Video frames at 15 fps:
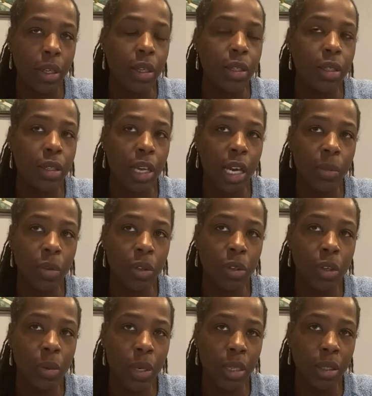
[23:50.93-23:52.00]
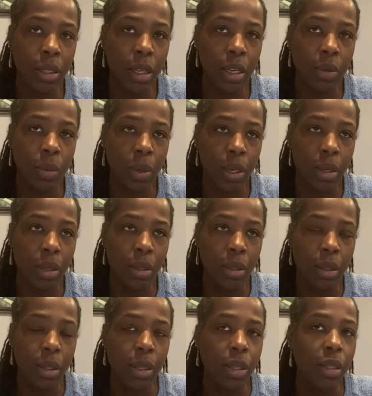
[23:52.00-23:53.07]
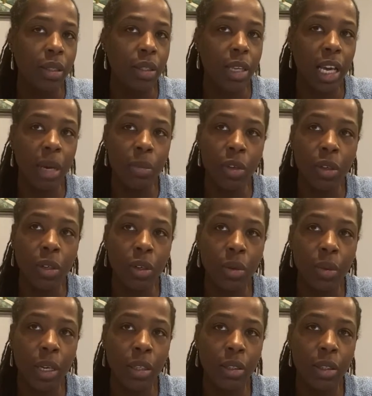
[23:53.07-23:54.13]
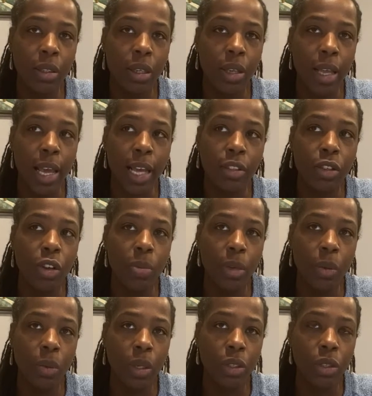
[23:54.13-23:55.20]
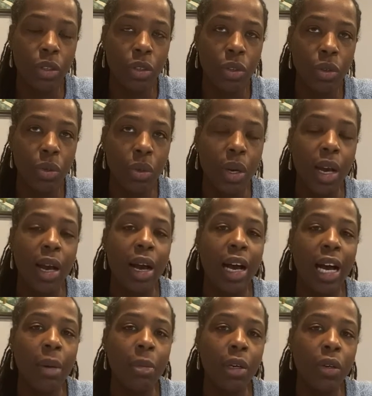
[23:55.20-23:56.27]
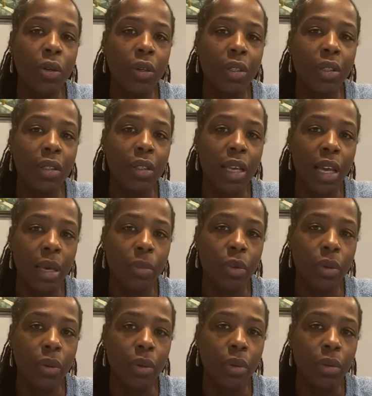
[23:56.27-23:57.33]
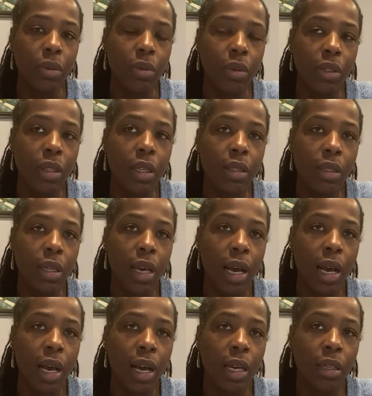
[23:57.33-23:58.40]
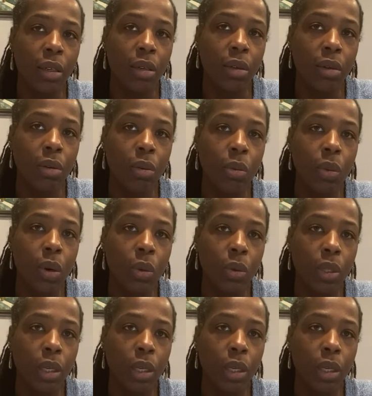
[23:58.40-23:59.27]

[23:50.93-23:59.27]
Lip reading: Samuel always led well. Samuel always had told me what to do. I'm going to go to Samuel, since God won't